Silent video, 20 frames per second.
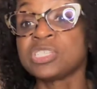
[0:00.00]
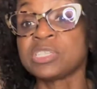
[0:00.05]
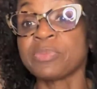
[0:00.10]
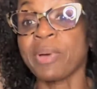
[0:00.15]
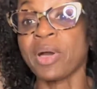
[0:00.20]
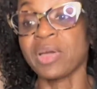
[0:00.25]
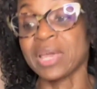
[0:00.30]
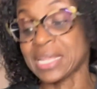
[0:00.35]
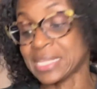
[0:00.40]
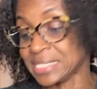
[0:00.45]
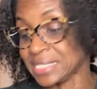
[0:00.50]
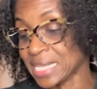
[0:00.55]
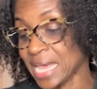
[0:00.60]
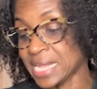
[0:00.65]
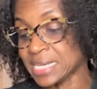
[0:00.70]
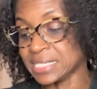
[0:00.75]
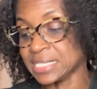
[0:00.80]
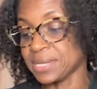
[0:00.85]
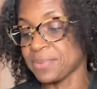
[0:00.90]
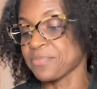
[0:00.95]
about
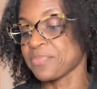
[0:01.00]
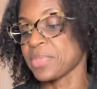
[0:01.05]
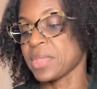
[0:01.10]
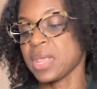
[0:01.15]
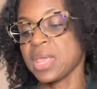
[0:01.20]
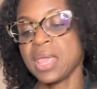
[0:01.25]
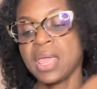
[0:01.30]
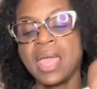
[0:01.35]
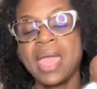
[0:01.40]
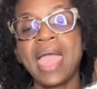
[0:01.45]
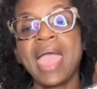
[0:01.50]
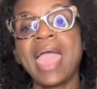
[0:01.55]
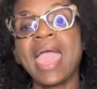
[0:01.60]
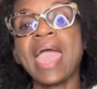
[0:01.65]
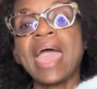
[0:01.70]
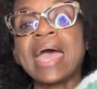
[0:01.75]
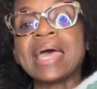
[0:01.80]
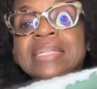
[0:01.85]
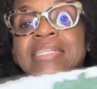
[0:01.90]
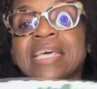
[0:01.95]
consent,
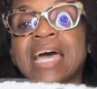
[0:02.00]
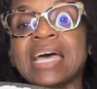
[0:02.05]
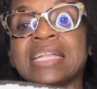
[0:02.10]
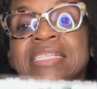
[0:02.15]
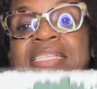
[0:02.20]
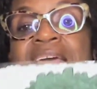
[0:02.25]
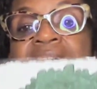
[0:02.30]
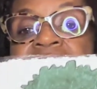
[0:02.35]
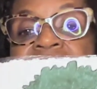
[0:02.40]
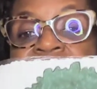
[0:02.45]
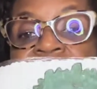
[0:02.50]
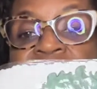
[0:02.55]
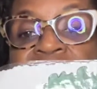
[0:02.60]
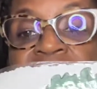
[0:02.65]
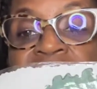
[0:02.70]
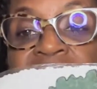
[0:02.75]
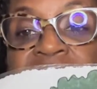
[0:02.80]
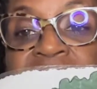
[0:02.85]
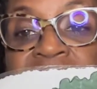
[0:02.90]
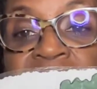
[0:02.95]
and attentive
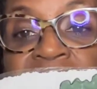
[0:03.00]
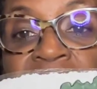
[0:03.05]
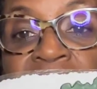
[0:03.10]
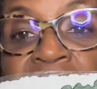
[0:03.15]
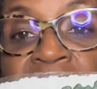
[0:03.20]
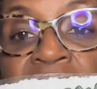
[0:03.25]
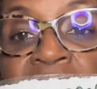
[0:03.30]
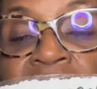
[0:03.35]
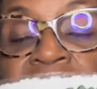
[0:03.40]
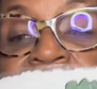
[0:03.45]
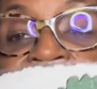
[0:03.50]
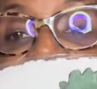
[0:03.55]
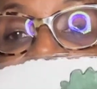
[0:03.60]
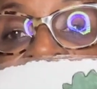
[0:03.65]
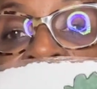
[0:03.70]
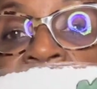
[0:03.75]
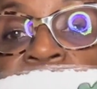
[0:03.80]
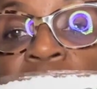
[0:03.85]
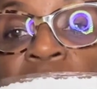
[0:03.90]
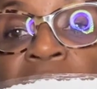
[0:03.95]
listening
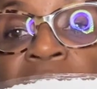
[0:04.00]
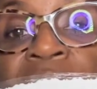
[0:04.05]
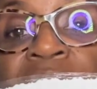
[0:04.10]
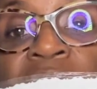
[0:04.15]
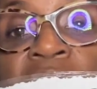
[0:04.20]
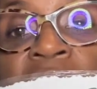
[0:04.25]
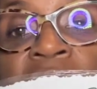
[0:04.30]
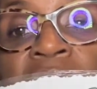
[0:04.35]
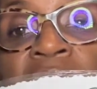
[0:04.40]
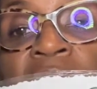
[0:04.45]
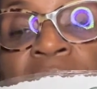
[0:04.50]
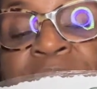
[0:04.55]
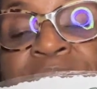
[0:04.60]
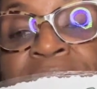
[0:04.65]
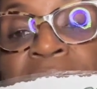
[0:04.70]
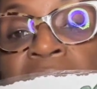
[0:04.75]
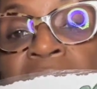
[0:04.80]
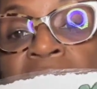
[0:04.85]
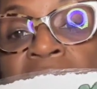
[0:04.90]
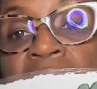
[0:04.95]
with our
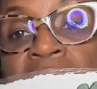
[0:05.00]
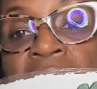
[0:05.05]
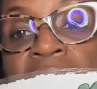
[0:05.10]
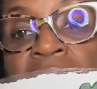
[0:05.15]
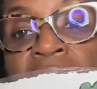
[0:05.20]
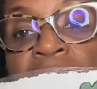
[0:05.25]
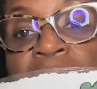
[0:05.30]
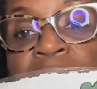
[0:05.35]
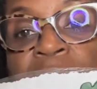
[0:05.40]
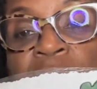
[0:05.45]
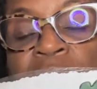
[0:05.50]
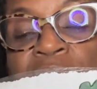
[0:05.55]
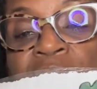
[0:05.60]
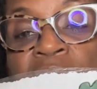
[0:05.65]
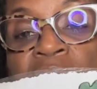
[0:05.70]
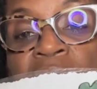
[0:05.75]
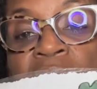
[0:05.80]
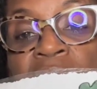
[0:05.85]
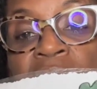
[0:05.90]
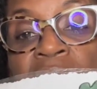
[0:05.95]

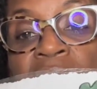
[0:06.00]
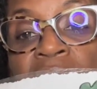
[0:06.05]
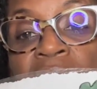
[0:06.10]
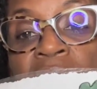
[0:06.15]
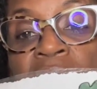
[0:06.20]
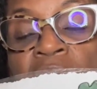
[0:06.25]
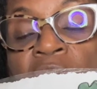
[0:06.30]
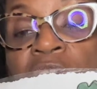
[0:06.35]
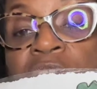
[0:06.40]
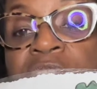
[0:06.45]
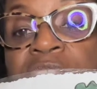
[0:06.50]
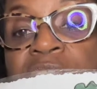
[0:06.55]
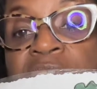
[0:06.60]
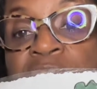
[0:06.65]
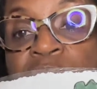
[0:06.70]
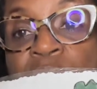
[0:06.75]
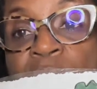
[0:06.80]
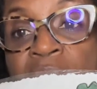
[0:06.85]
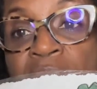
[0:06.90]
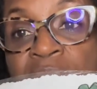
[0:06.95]
hearts as
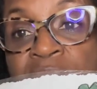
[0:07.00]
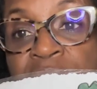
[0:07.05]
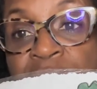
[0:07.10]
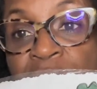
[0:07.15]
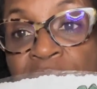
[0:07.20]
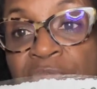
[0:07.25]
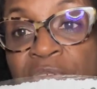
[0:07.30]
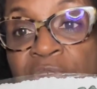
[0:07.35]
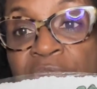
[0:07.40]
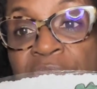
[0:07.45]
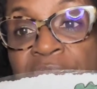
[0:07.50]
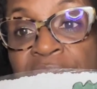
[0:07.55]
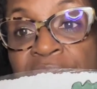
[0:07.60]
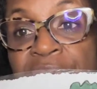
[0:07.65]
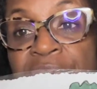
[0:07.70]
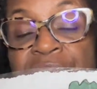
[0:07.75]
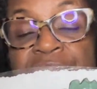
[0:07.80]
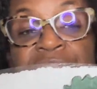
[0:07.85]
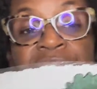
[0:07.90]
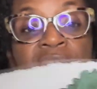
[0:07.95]
well as with our
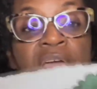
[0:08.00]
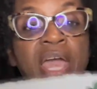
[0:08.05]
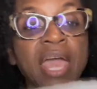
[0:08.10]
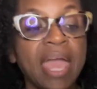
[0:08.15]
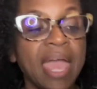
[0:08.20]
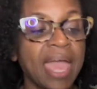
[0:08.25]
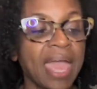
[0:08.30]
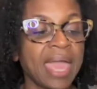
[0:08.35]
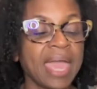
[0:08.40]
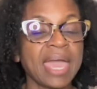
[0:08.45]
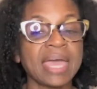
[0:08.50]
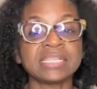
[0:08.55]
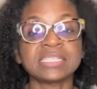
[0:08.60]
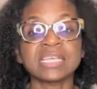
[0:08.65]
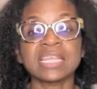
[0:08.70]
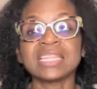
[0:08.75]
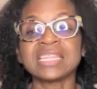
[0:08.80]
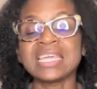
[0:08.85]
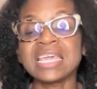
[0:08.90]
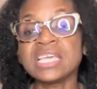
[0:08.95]
ears. And
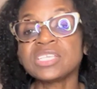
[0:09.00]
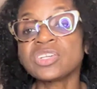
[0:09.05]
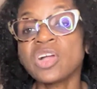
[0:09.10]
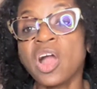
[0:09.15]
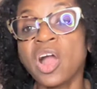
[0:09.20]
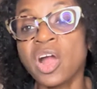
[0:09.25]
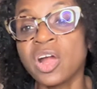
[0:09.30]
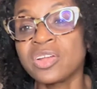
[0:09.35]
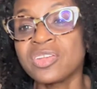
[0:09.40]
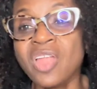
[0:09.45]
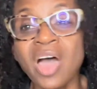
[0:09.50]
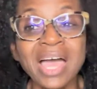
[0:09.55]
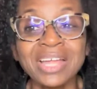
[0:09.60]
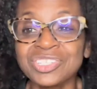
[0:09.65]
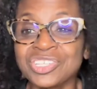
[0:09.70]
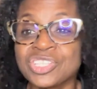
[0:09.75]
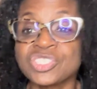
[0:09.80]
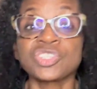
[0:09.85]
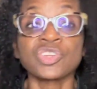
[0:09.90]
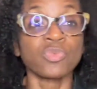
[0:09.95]
these are not
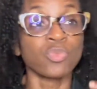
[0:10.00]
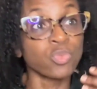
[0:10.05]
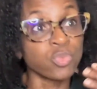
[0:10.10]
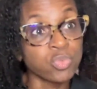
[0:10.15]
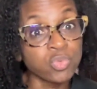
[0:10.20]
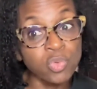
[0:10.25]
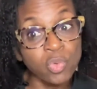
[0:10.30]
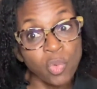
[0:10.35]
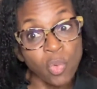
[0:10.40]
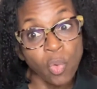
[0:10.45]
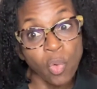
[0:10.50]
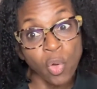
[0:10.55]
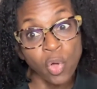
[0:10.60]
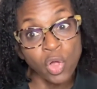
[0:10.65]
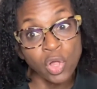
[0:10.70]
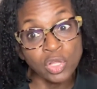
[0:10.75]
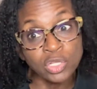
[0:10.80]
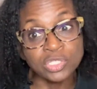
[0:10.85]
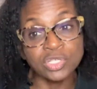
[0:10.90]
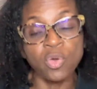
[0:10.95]
just
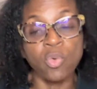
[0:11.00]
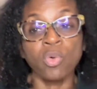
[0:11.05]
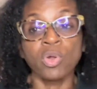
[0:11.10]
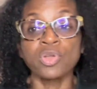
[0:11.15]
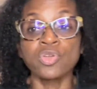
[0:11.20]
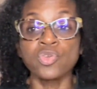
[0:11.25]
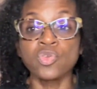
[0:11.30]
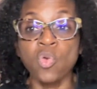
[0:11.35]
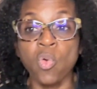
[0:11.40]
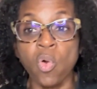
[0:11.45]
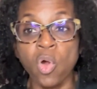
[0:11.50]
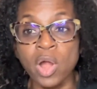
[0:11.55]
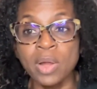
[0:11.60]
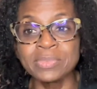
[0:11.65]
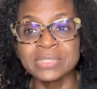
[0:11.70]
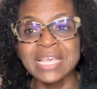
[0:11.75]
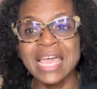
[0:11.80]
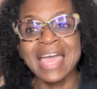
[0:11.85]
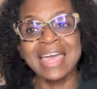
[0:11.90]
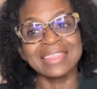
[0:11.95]
rules or
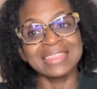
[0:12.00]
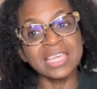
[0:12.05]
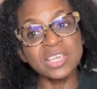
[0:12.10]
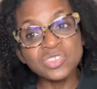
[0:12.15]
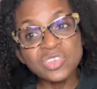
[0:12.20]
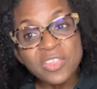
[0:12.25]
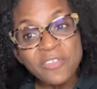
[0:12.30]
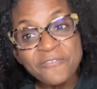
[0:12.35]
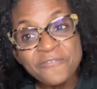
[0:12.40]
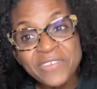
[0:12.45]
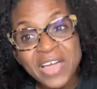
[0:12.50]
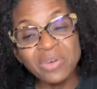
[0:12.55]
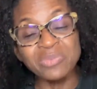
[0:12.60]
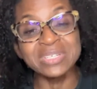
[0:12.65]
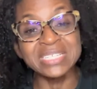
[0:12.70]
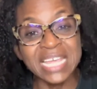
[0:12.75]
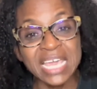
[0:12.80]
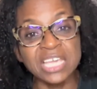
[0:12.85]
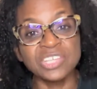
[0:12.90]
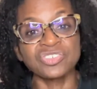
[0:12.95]
norms. These are the
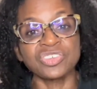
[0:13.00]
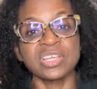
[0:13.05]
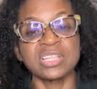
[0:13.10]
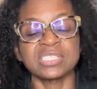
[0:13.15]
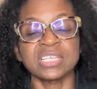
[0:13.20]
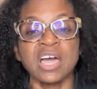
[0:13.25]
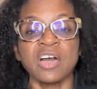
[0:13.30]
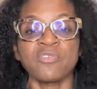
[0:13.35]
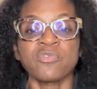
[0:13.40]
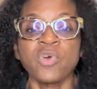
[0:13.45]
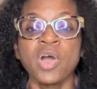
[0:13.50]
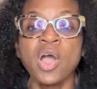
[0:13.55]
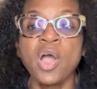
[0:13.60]
foundations of